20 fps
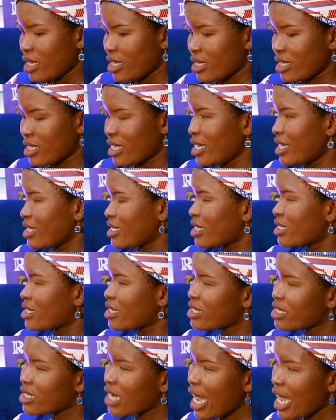The
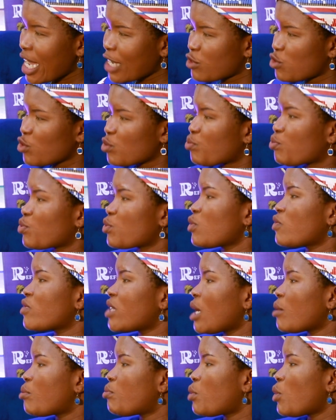desire to prove
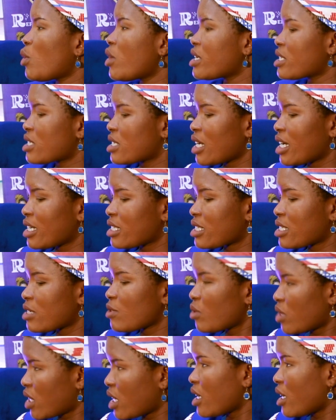that point that,
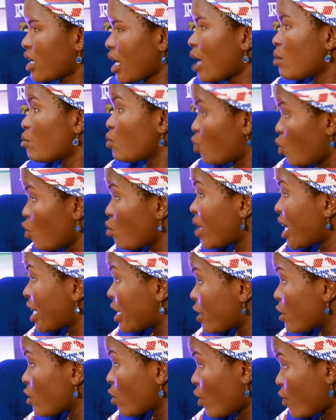okay, I'm woman
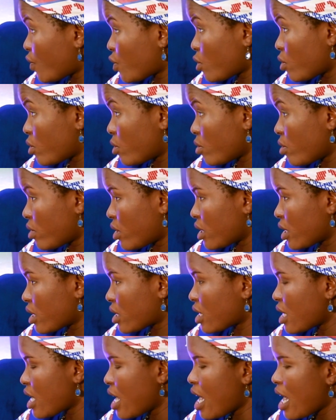enough to do
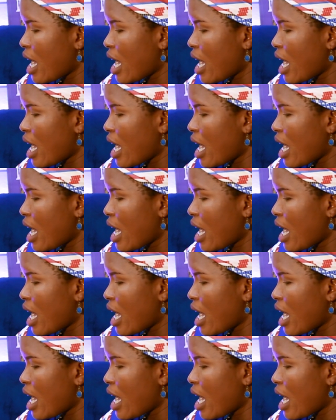this.